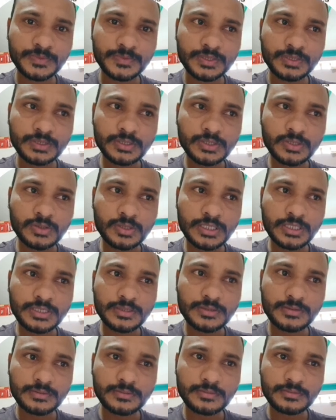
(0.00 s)
so this
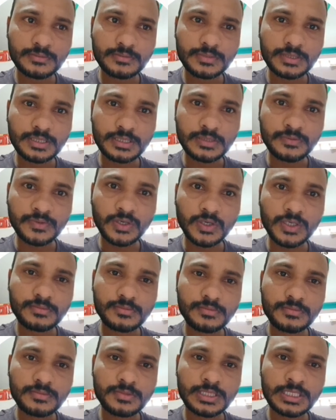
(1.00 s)
evolve
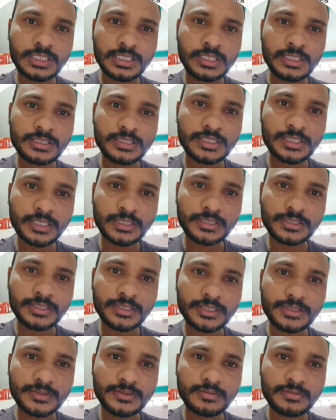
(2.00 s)
the
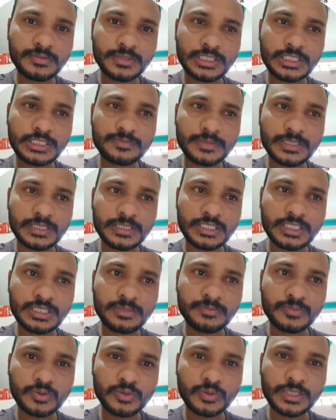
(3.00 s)
structures which is present in
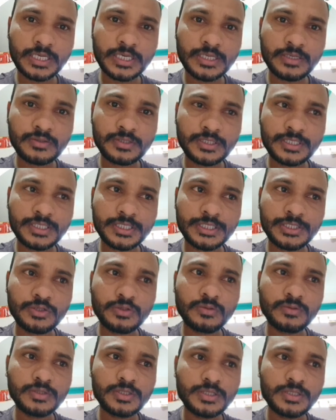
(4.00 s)
prokaryotic into